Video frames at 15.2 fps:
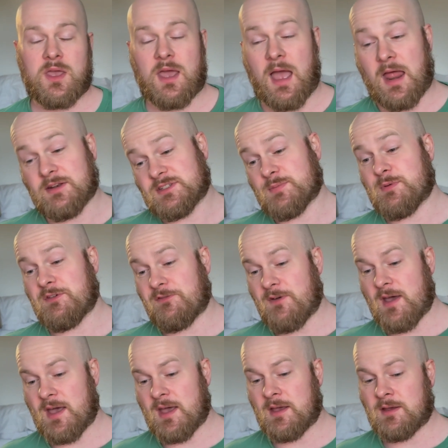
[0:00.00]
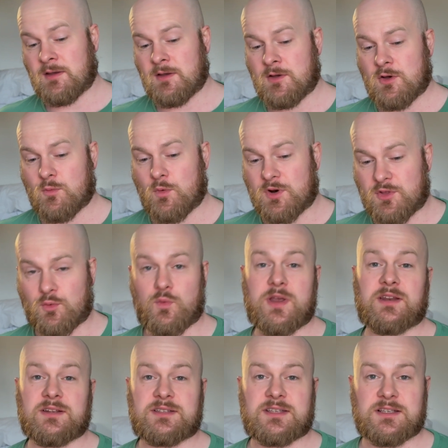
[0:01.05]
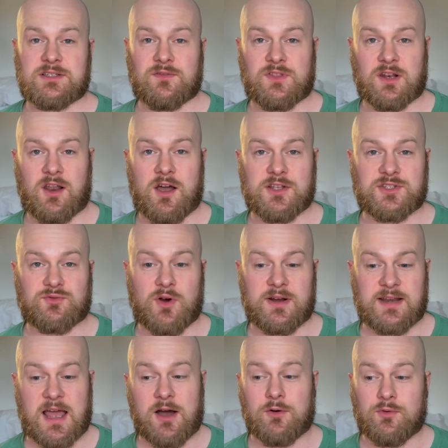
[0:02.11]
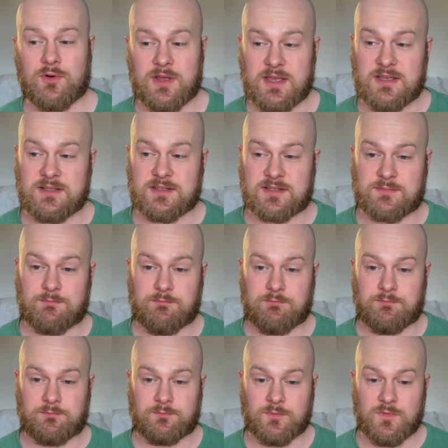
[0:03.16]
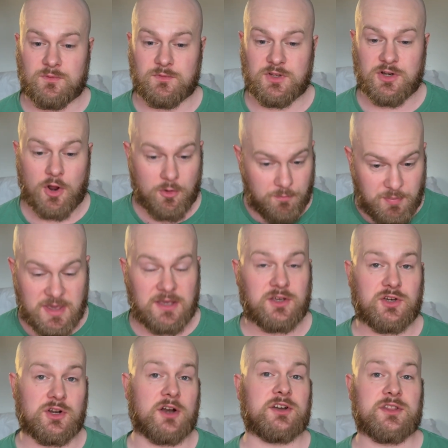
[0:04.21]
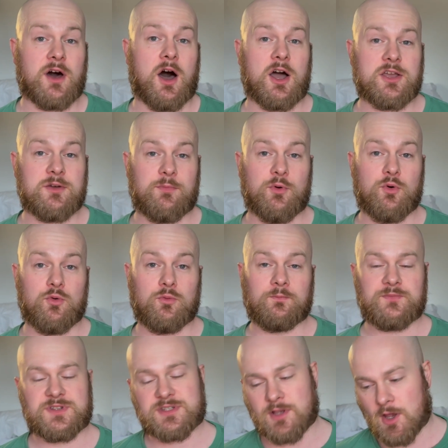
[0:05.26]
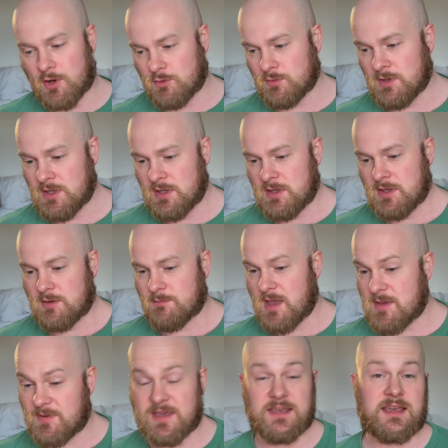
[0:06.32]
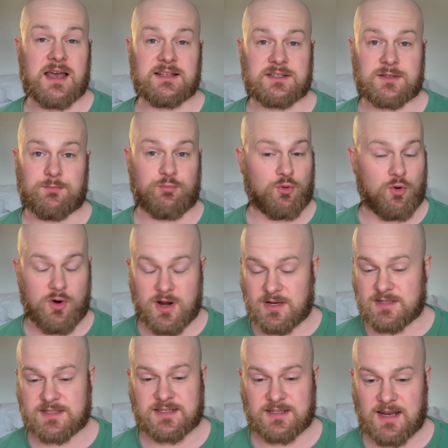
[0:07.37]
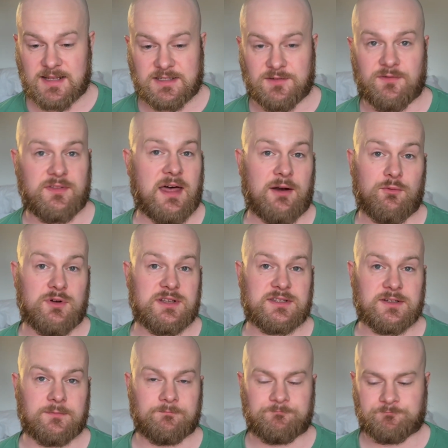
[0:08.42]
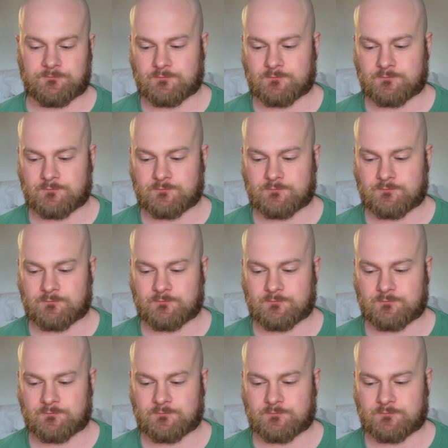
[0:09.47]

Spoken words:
And to be fair, one of the weaknesses of the Lions right now is, you know, being good under the high ball. So maybe he gets brought in and selected for that reason.